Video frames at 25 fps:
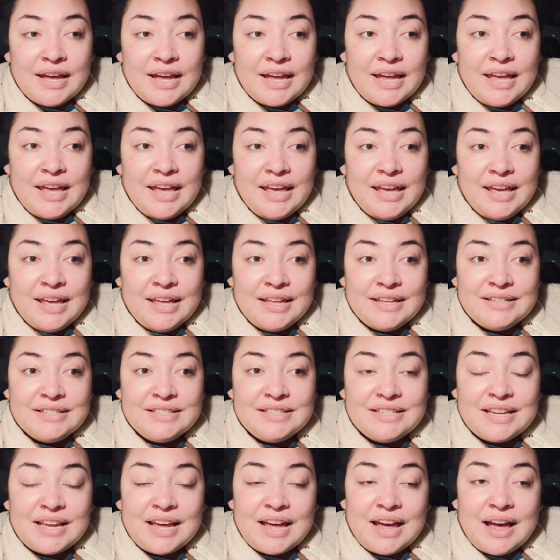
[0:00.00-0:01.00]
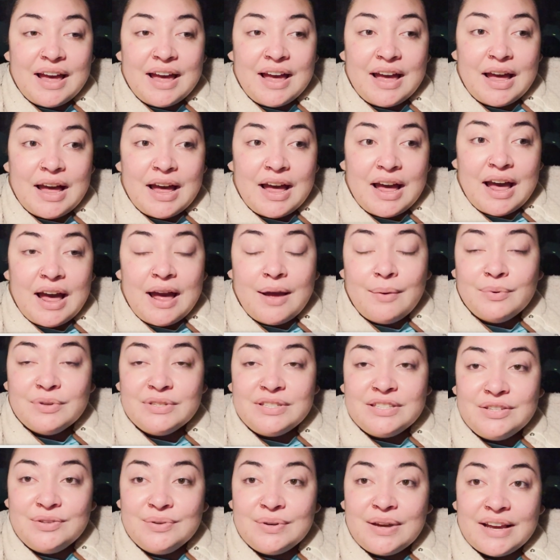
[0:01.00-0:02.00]
And I
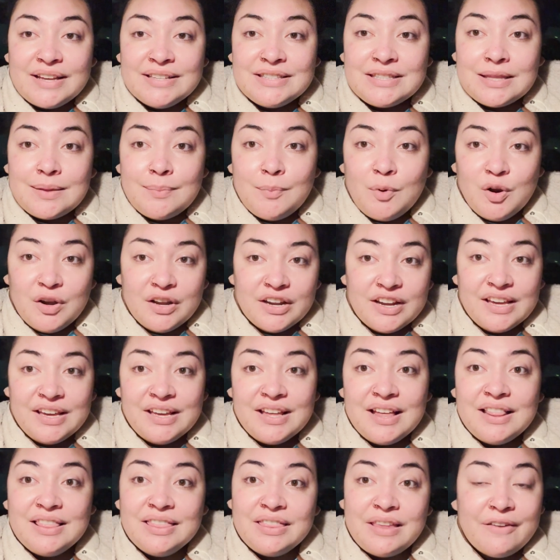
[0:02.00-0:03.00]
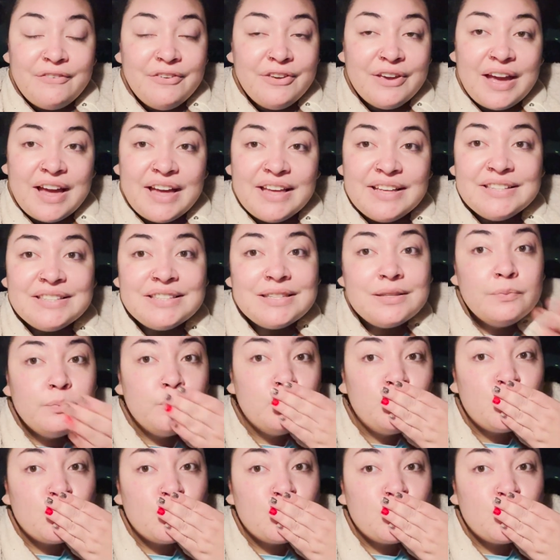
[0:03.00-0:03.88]
will see you guys in the morning. Love you guys.